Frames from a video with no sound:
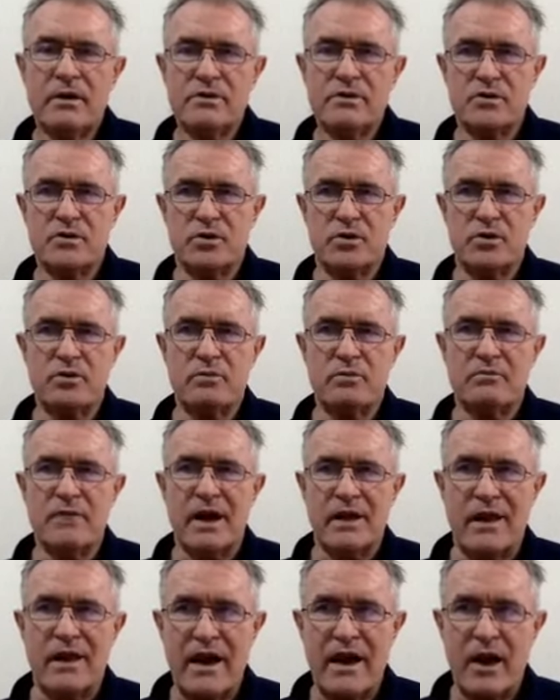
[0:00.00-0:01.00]
to
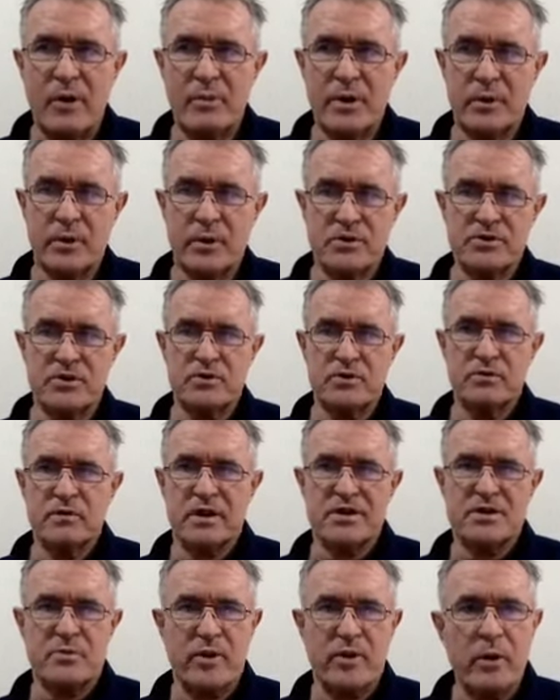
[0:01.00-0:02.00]
allow people to
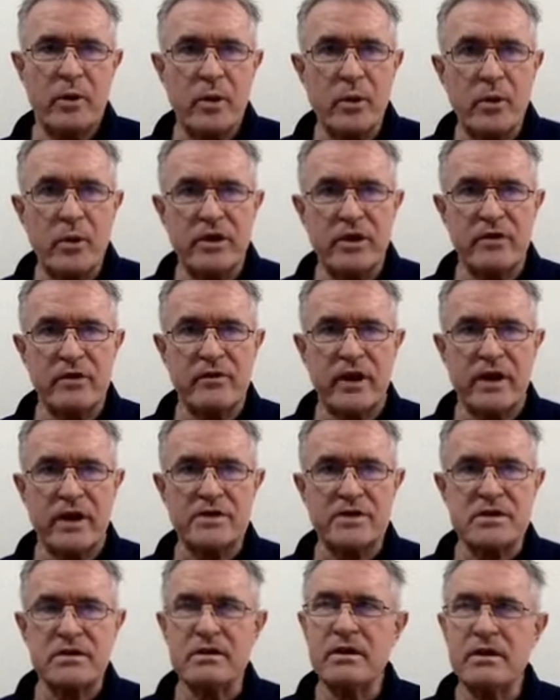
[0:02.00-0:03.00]
experiment with
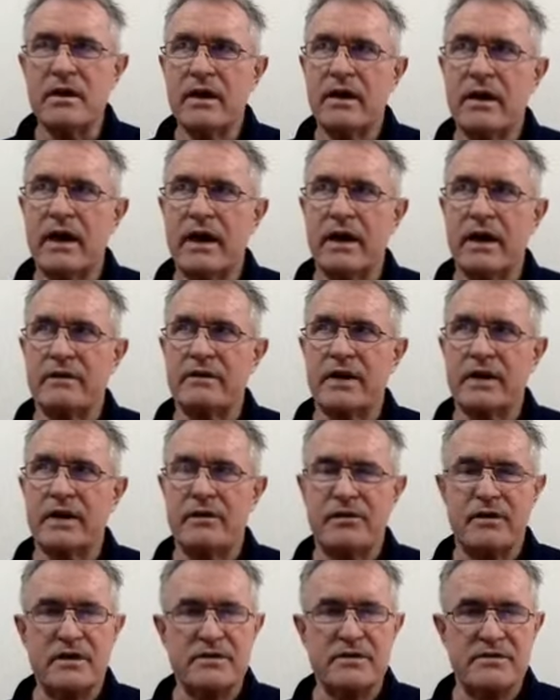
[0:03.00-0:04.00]
innovation and get
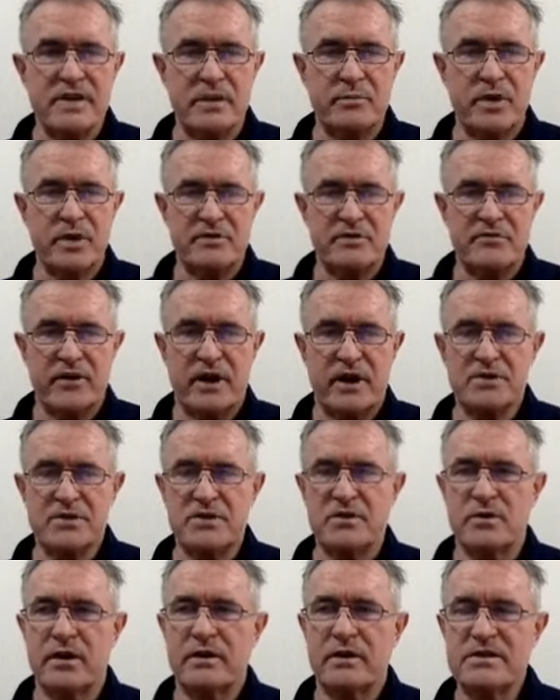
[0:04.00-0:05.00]
things done much
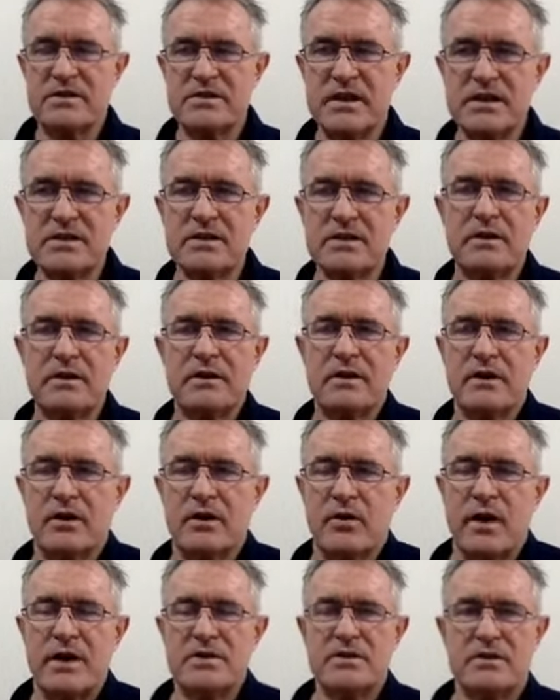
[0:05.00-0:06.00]
faster. And essentially, the
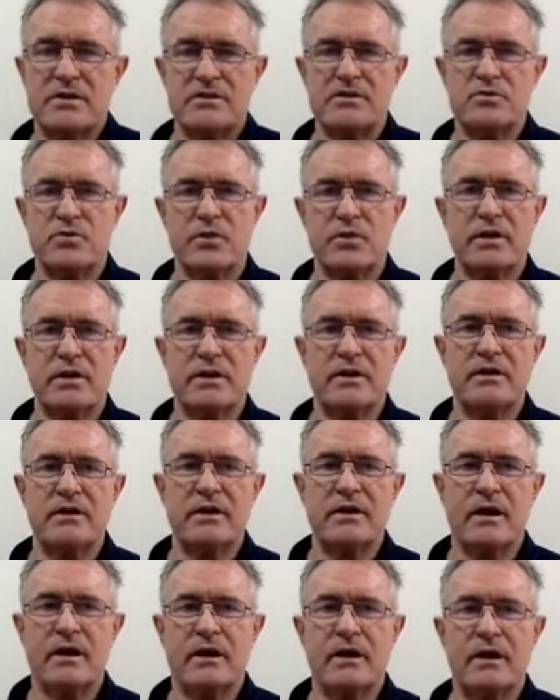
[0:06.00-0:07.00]
integrations really
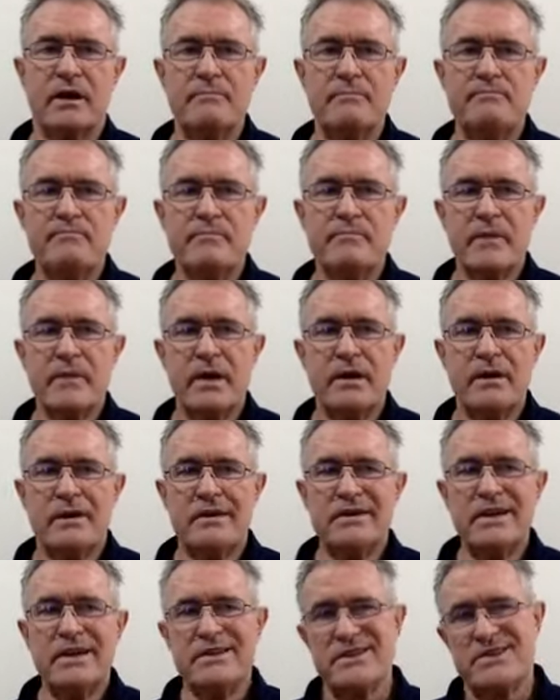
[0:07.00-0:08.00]

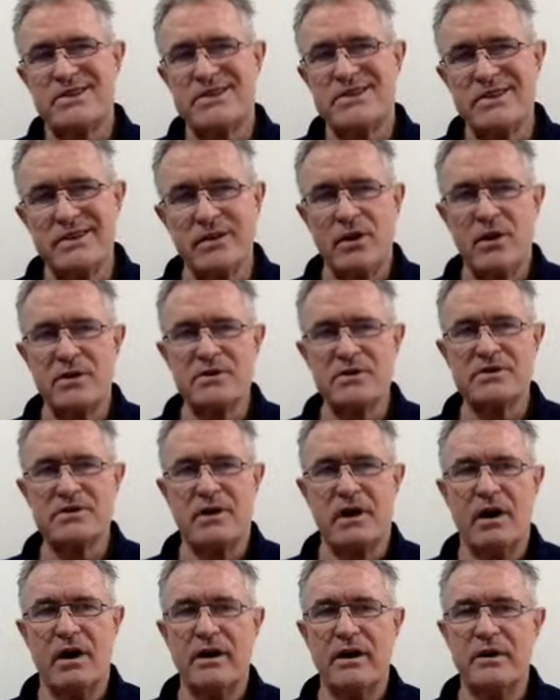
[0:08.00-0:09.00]
need to sit
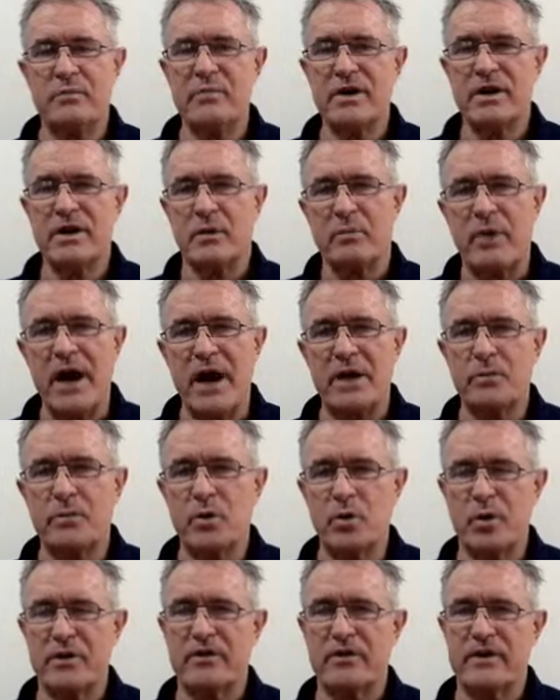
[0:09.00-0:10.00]
alongside and be
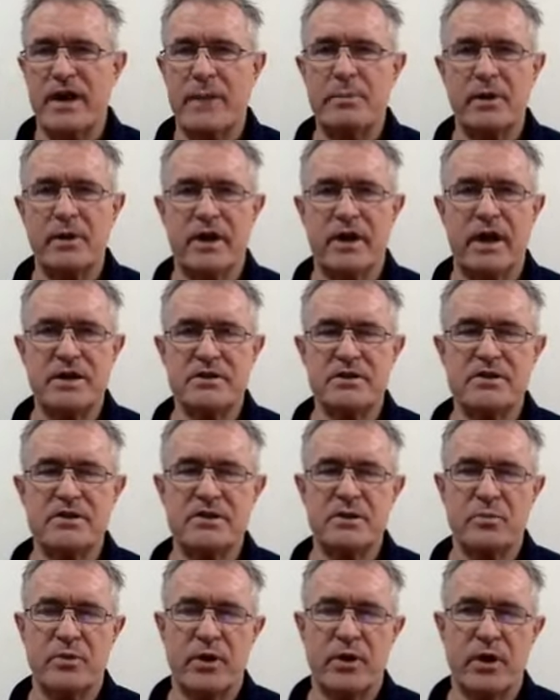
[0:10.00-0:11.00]
compatible with the applications
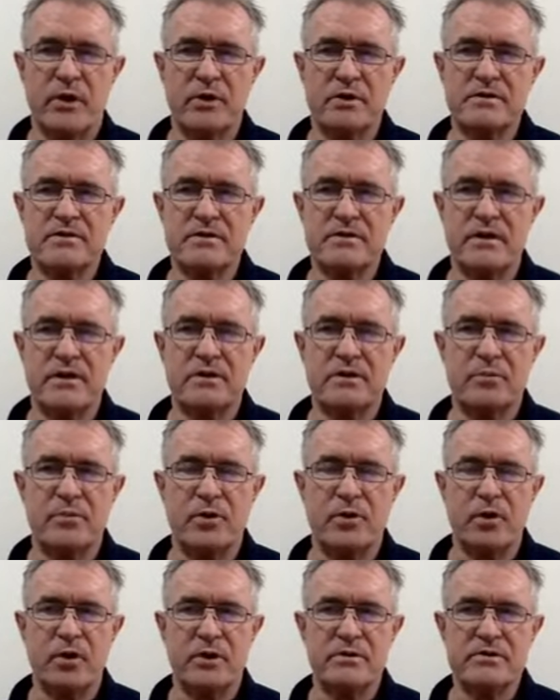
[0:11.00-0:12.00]
components that are
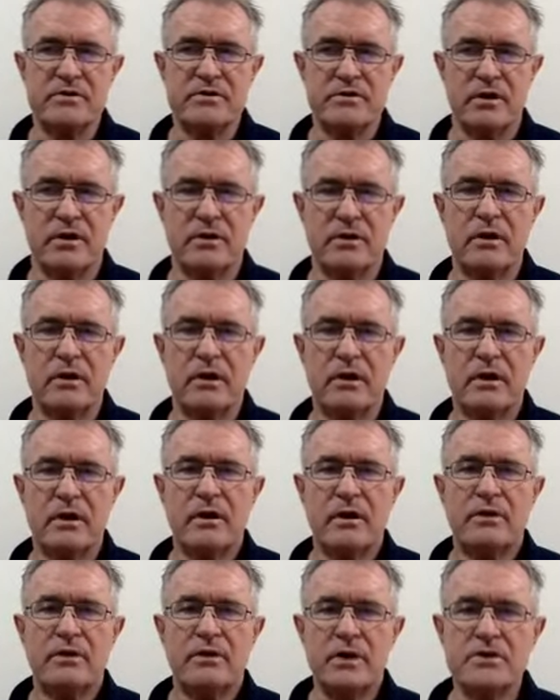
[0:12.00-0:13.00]
deployed. So,
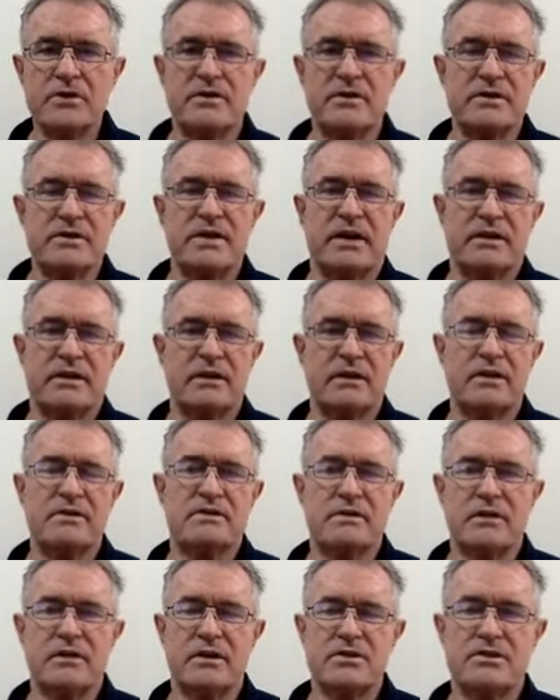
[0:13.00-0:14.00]
those are the
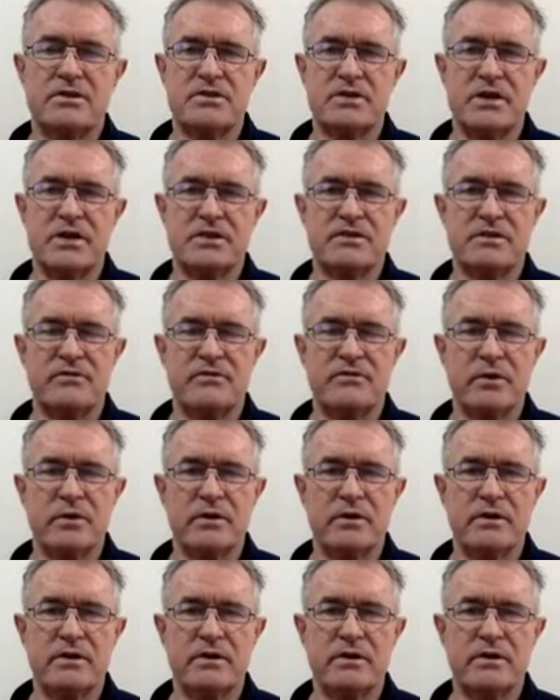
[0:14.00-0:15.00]
techniques that I'd suggest are
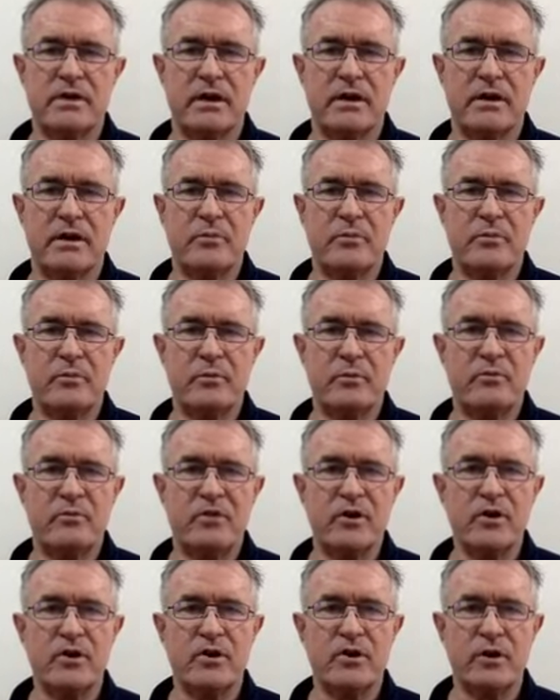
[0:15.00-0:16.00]

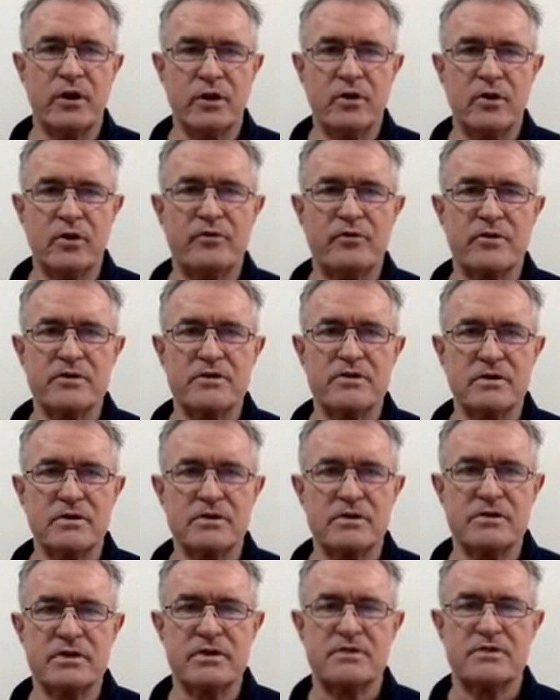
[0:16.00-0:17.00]
very critical for
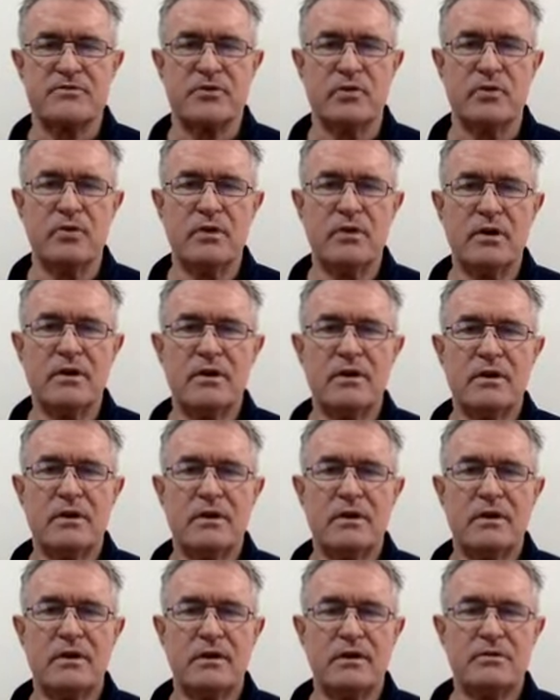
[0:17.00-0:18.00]
successful
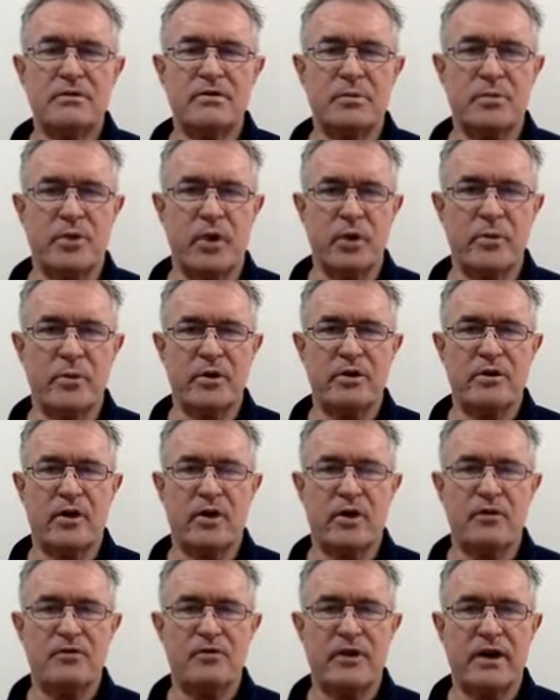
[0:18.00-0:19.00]
deployment
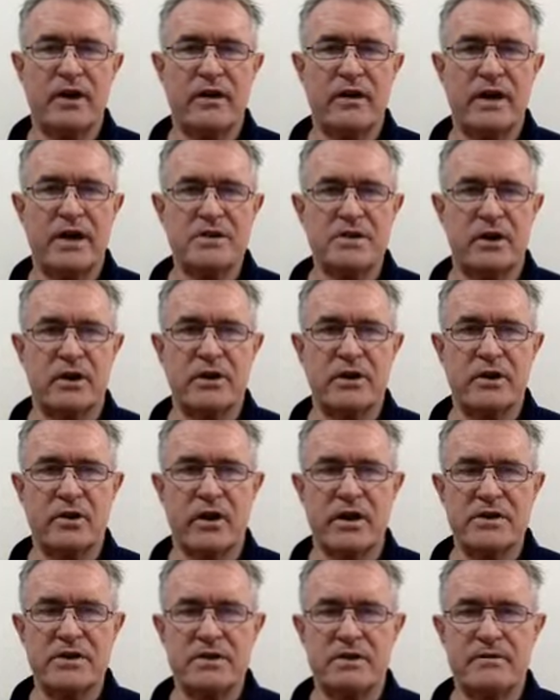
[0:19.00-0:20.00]
of agile
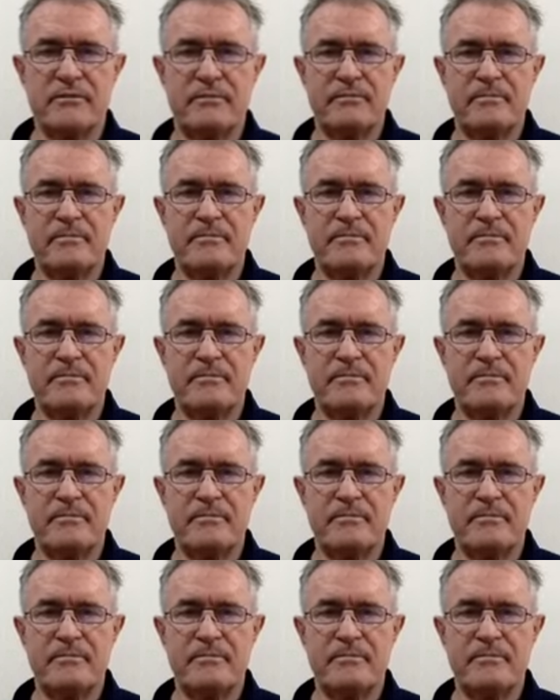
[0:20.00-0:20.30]
integration.